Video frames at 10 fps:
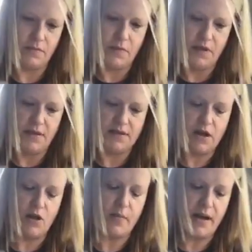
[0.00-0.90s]

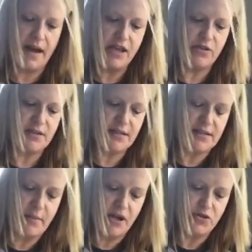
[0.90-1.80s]
So, but I use this
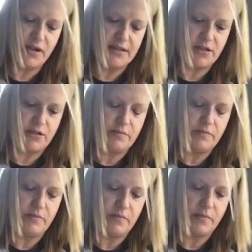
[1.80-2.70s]
on my dresser.
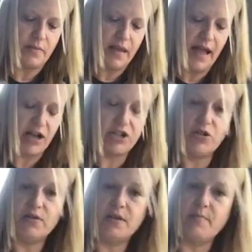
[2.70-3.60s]
I actually
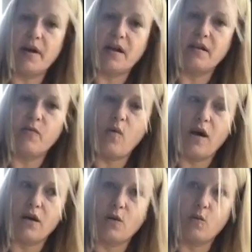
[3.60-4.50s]
used a bucket of
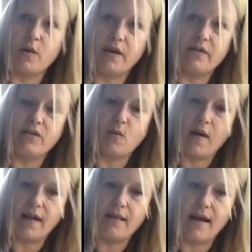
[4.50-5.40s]
water with the
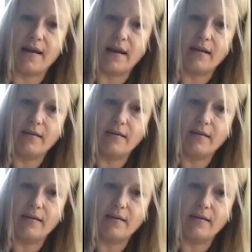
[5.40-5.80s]
White Lightning.